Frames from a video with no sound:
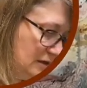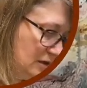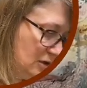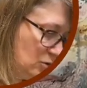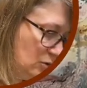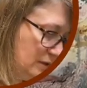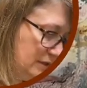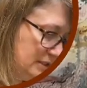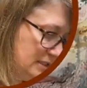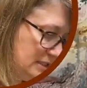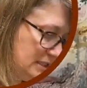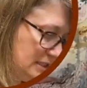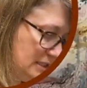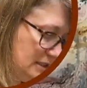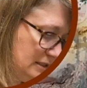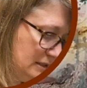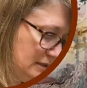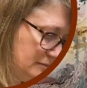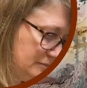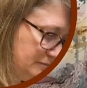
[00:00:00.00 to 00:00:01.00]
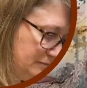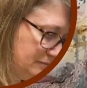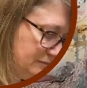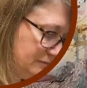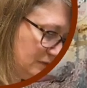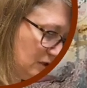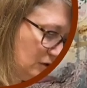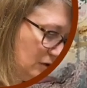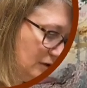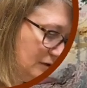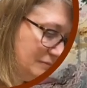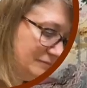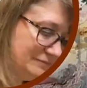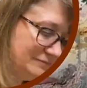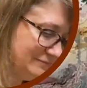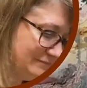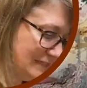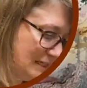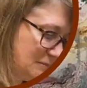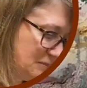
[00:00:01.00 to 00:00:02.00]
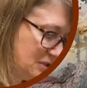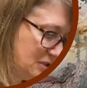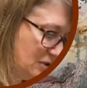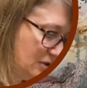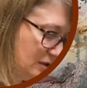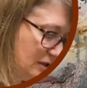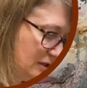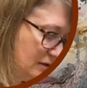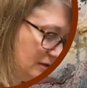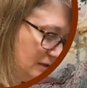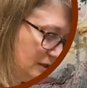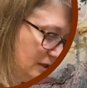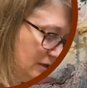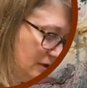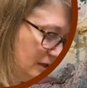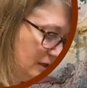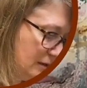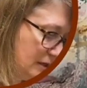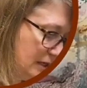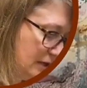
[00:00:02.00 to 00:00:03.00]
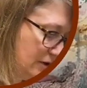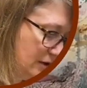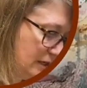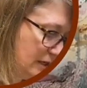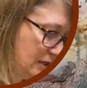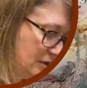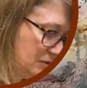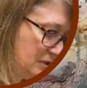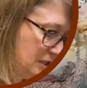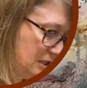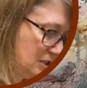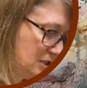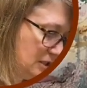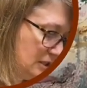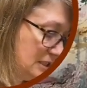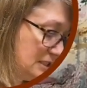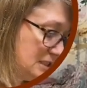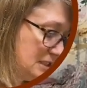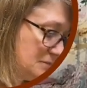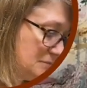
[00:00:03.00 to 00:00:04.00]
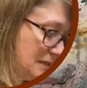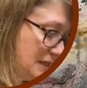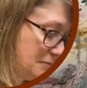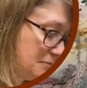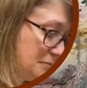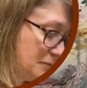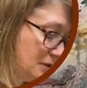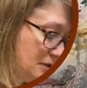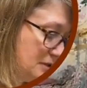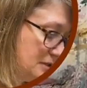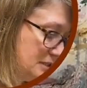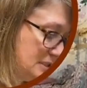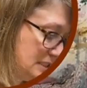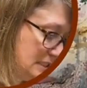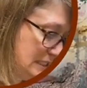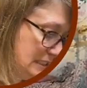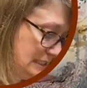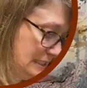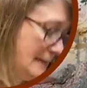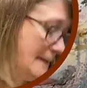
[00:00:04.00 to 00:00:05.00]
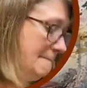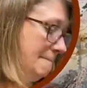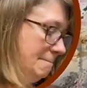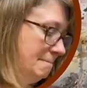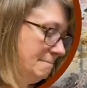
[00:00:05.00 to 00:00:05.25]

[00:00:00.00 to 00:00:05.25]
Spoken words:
Quin Sienna, or I'm sorry, here I go teaching. This is my burnt sienna.